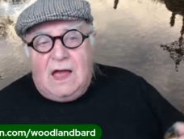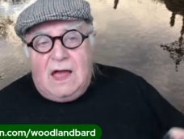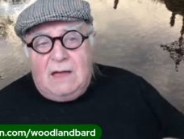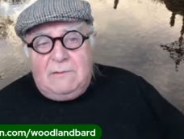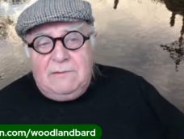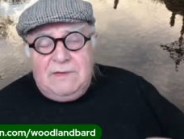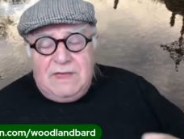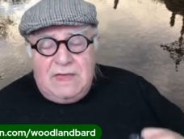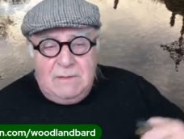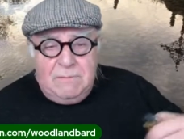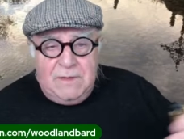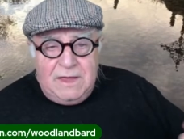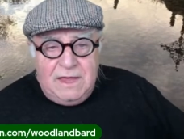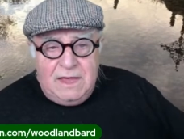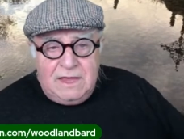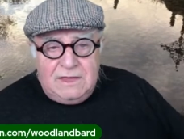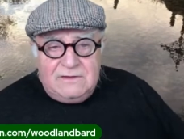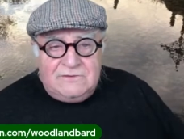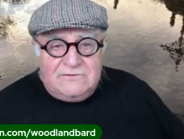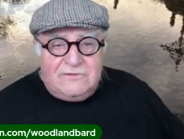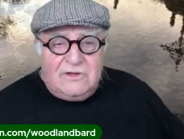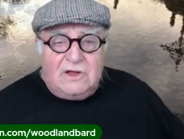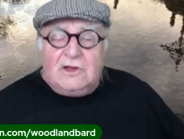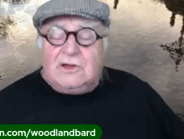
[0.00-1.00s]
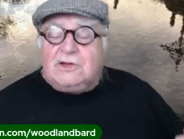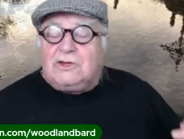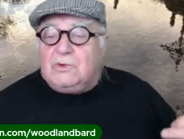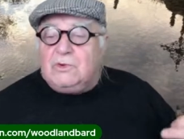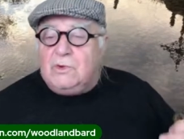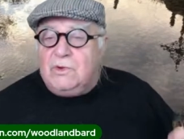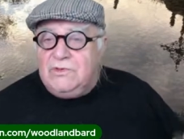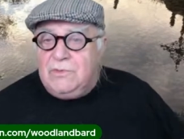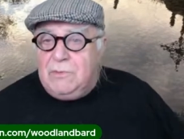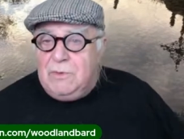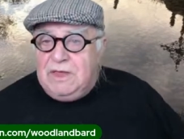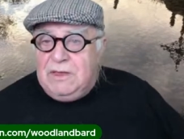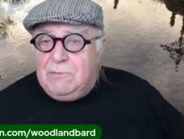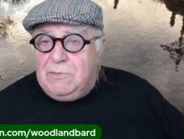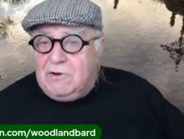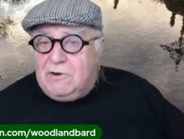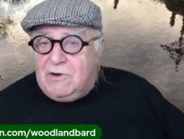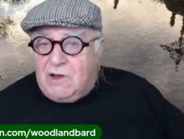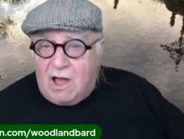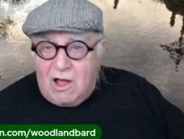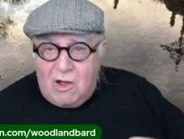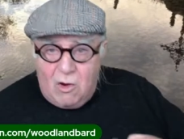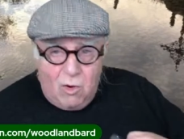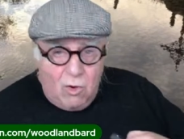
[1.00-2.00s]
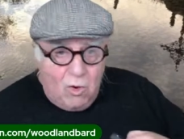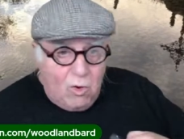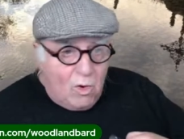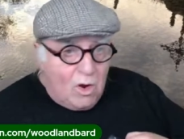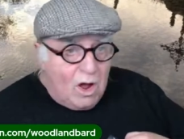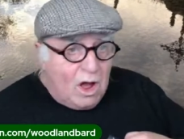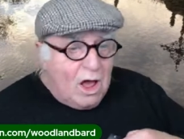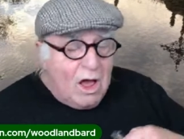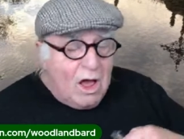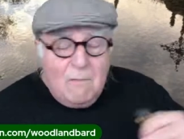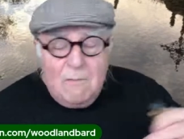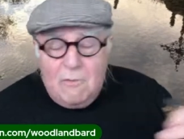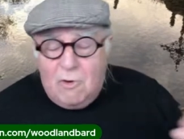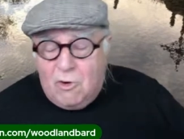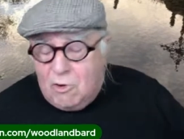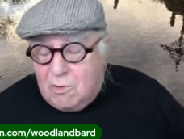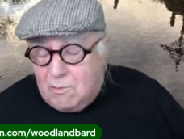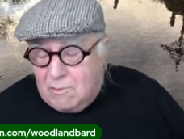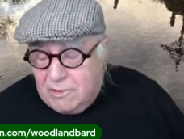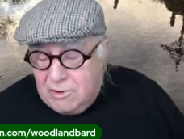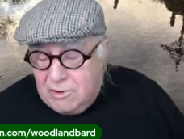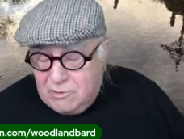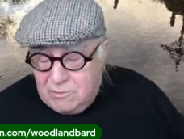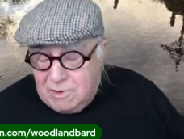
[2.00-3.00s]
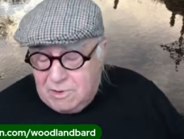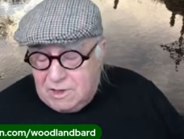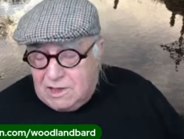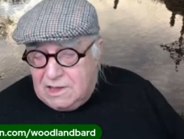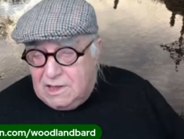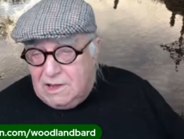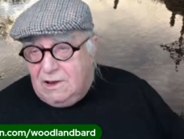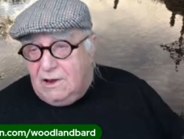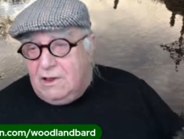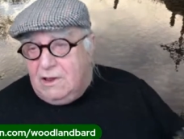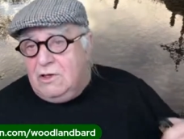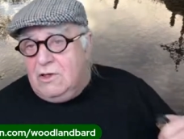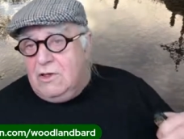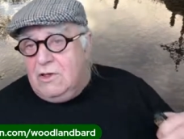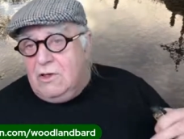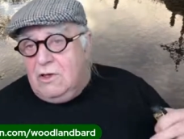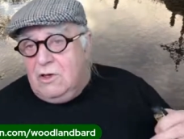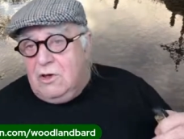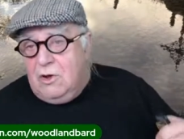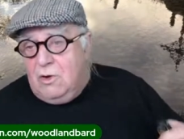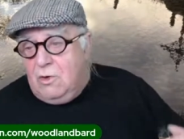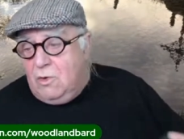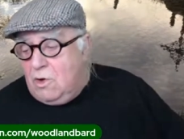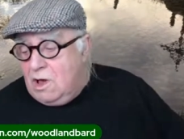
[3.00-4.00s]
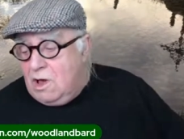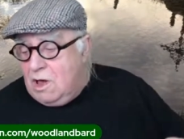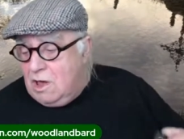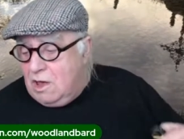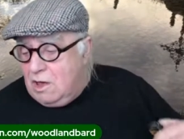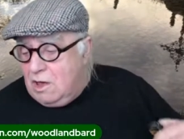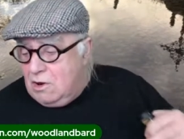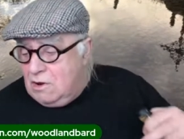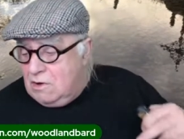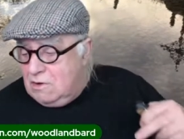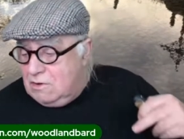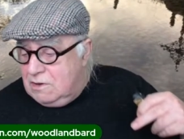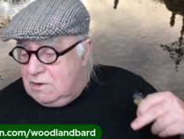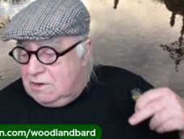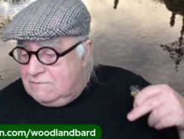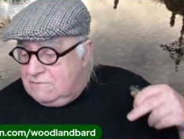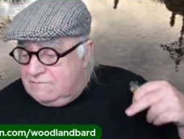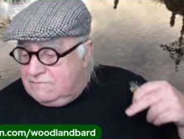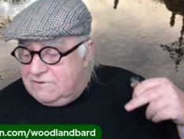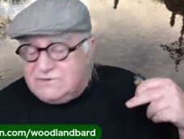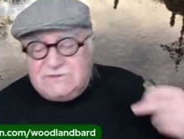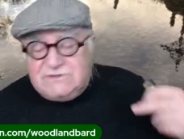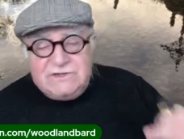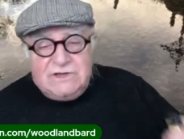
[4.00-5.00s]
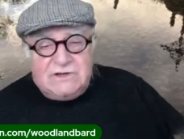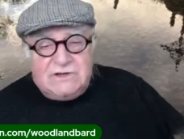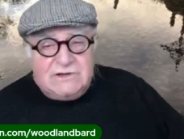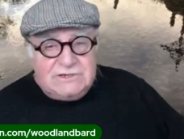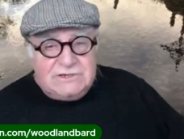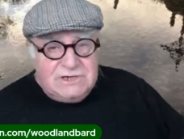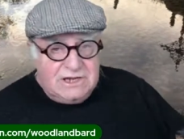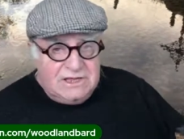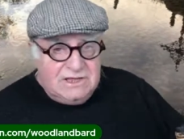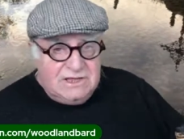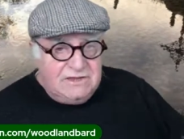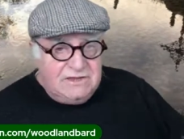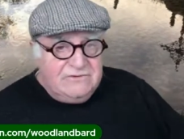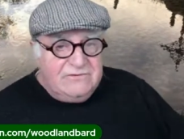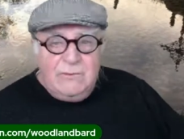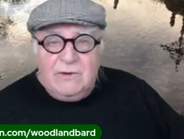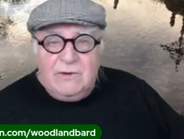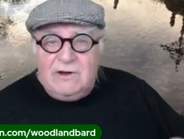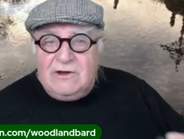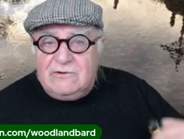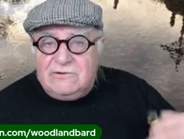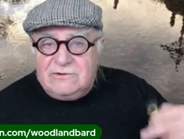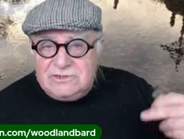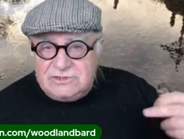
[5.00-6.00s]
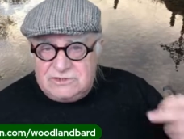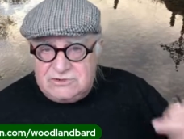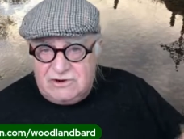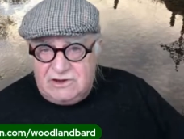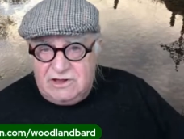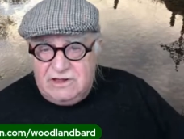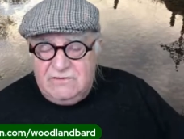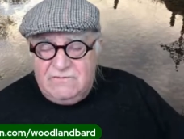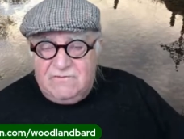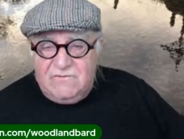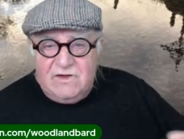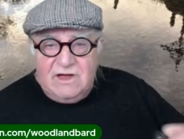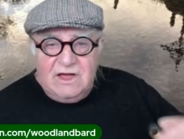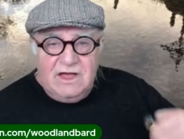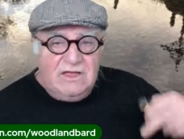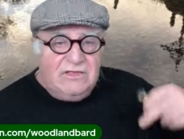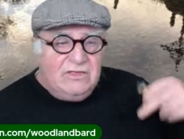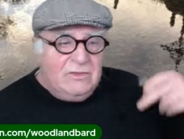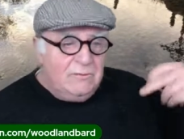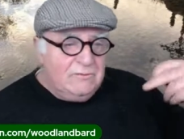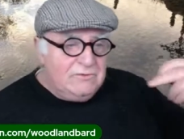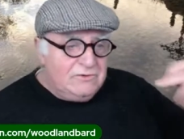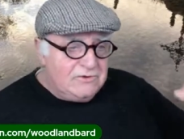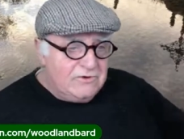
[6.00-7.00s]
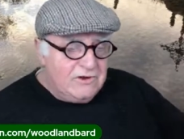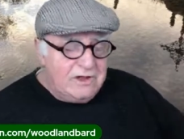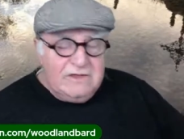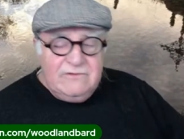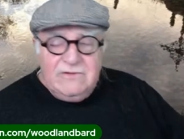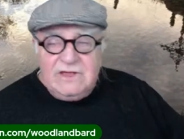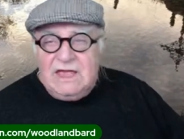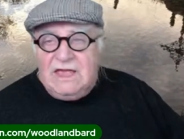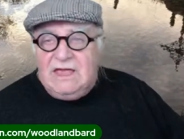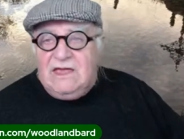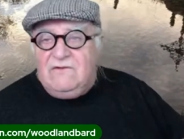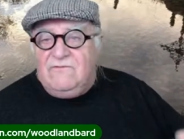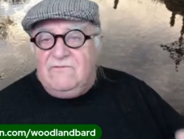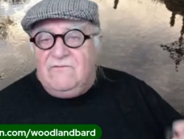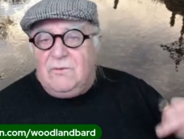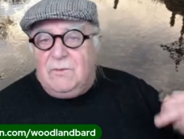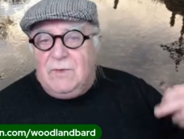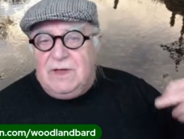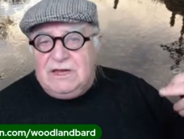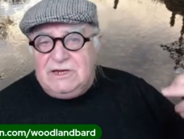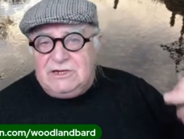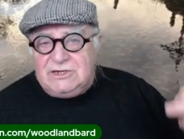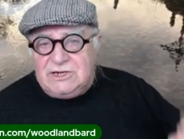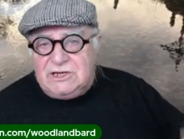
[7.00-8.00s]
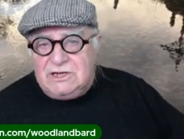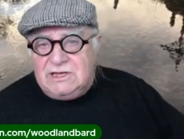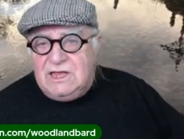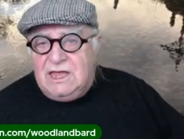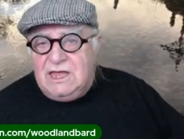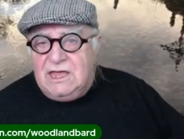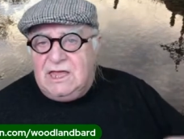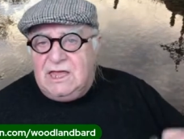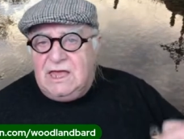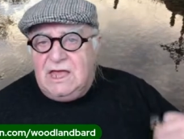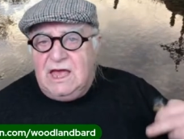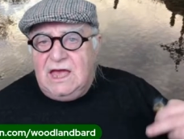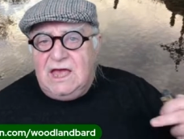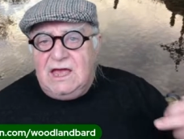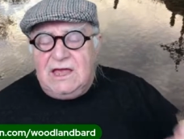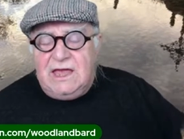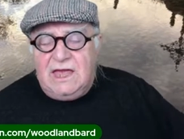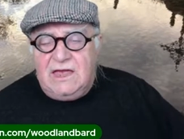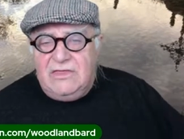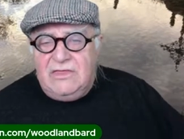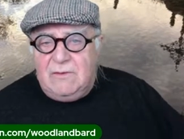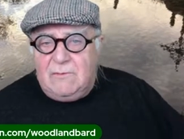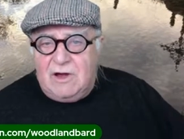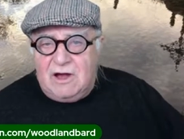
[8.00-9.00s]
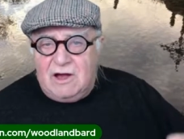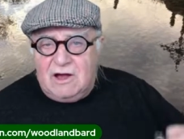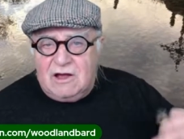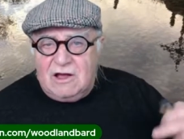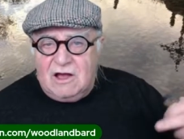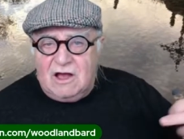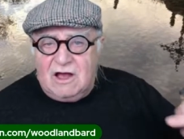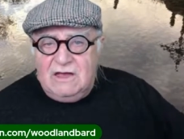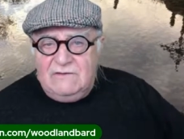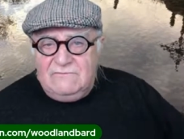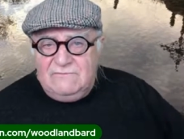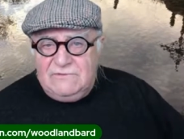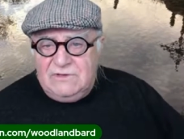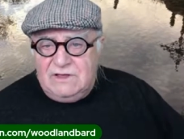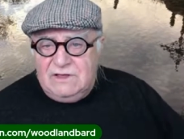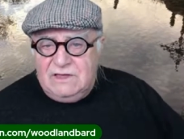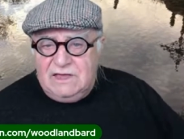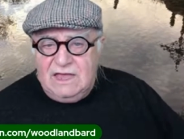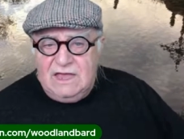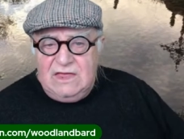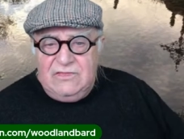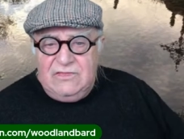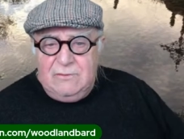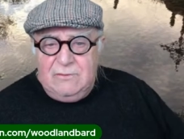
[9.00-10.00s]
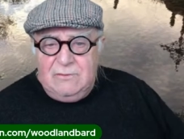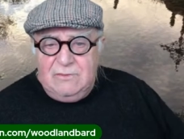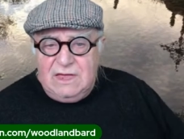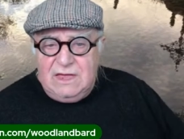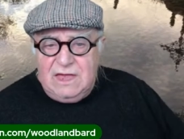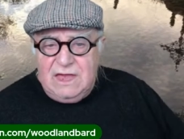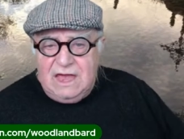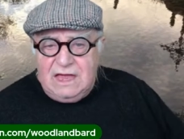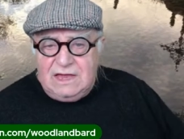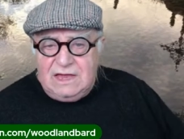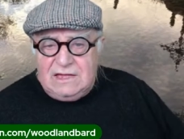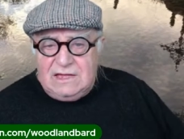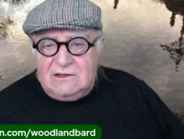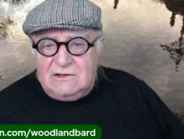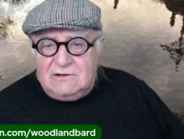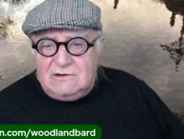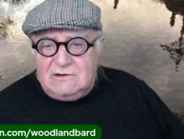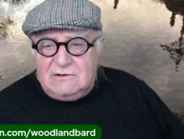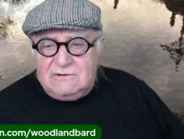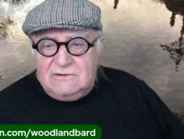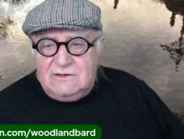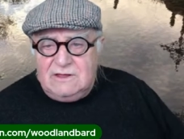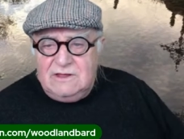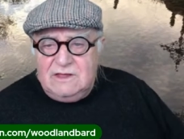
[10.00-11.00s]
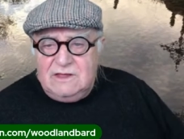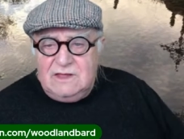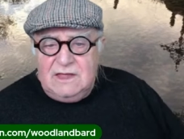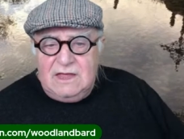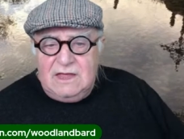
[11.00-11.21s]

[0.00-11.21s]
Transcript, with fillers: I'm keeping in touch with people who are more mobile, who are researching these wells, trying to find them, trying to get information and get them archived and get them catalogued.